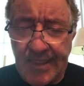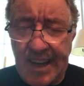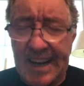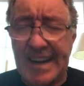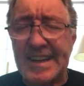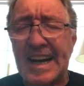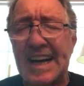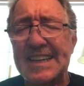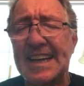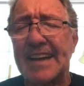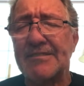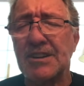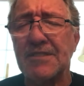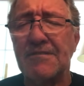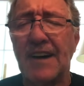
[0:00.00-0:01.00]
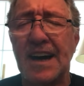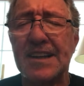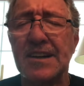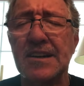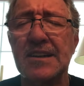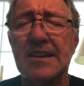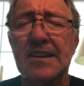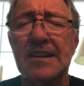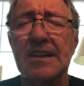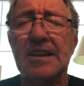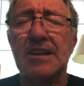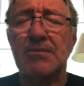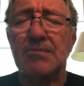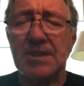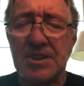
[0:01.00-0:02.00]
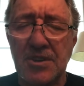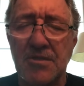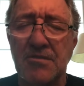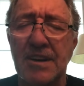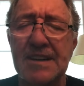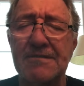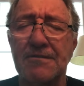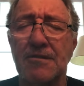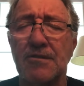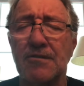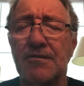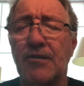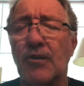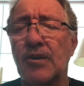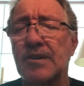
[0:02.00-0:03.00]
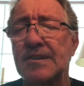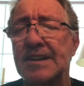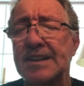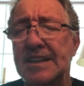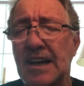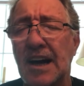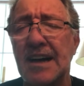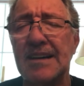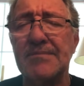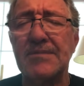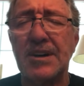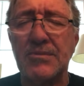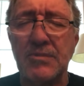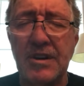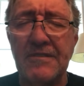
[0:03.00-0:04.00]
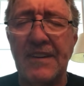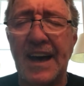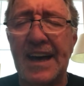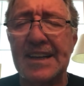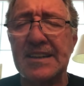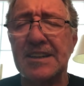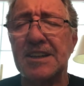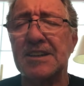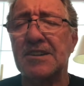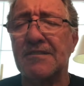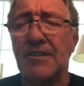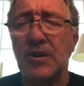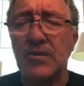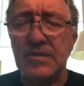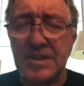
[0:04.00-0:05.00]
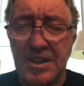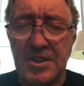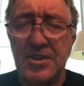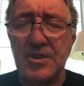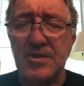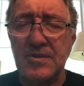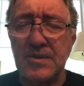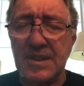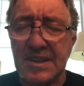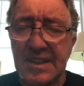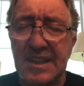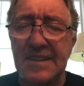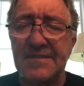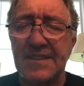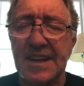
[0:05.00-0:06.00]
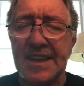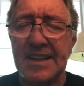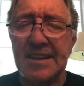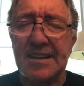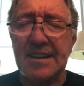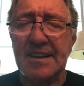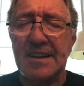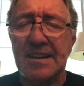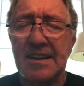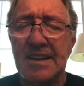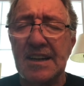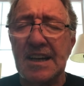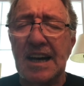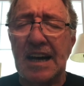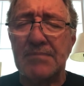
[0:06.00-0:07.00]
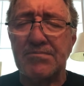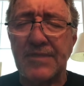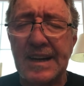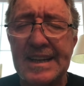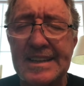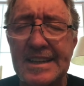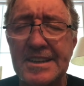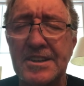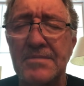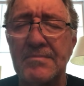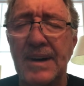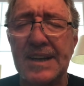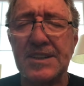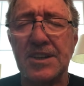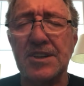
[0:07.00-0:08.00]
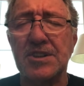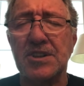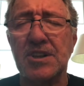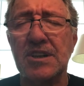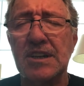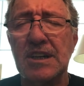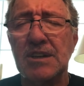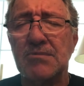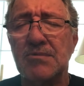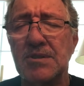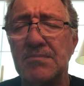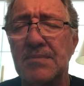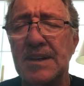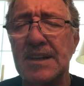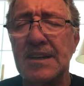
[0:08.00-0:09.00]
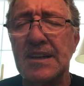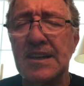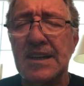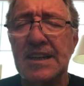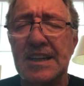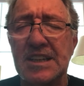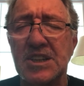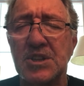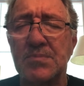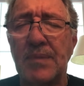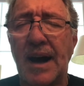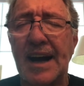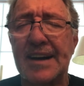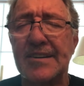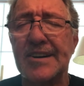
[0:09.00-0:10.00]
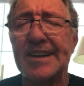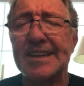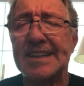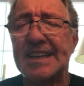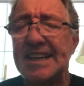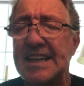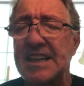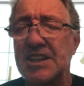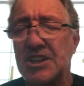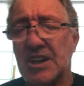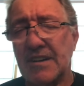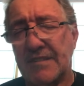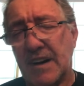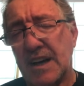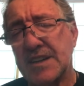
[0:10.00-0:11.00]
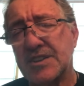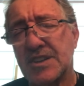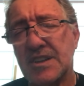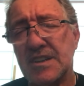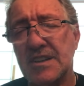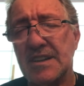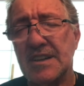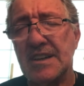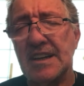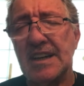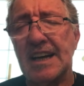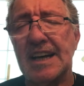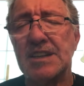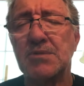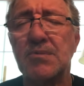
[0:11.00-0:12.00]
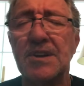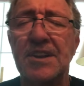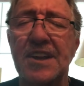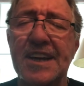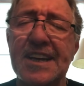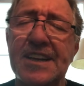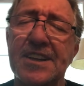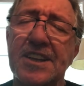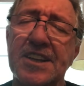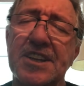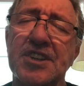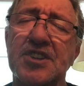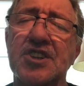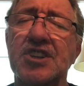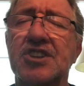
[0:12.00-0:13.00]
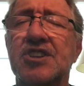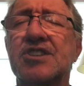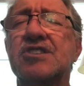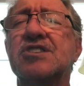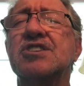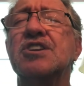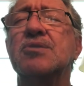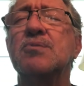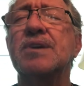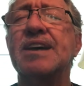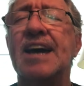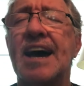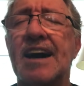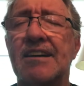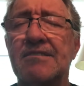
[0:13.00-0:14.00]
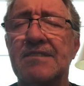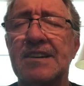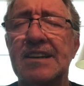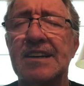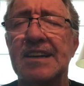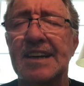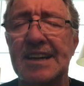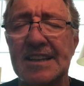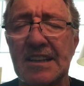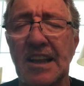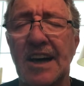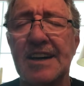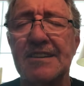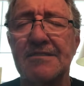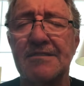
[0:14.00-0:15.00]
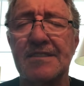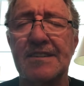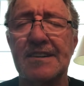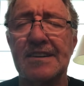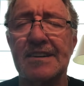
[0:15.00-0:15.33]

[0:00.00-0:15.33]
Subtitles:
Our God and Heavenly Father, we're so grateful for the time that we've had to devote to you this evening. I pray that the message would be inspiring to each of us as we think of the decisions that we have in life.